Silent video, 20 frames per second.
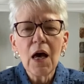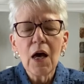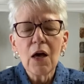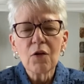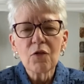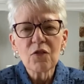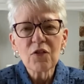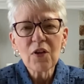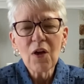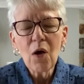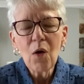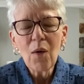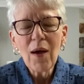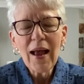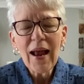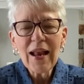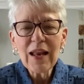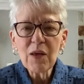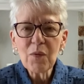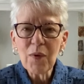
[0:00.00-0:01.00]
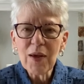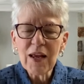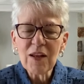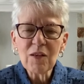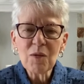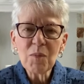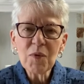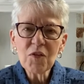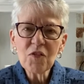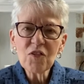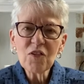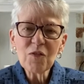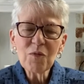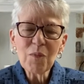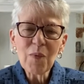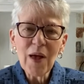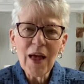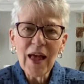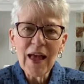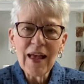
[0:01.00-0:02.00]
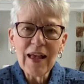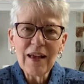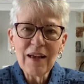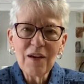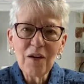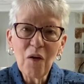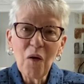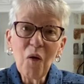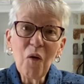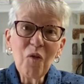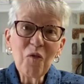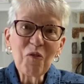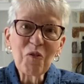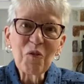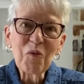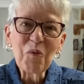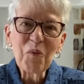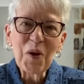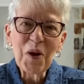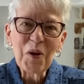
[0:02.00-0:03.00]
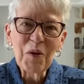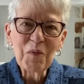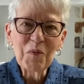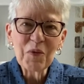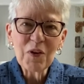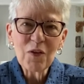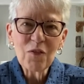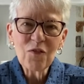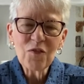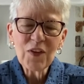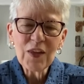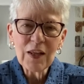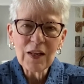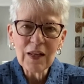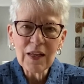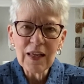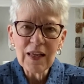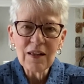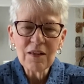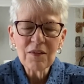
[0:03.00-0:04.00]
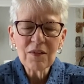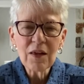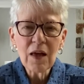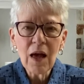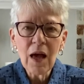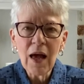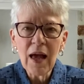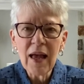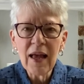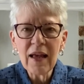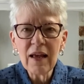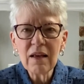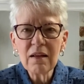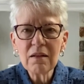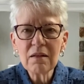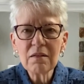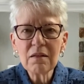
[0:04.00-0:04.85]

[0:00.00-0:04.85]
So anyway, in the midst of my overwhelmed feelings, I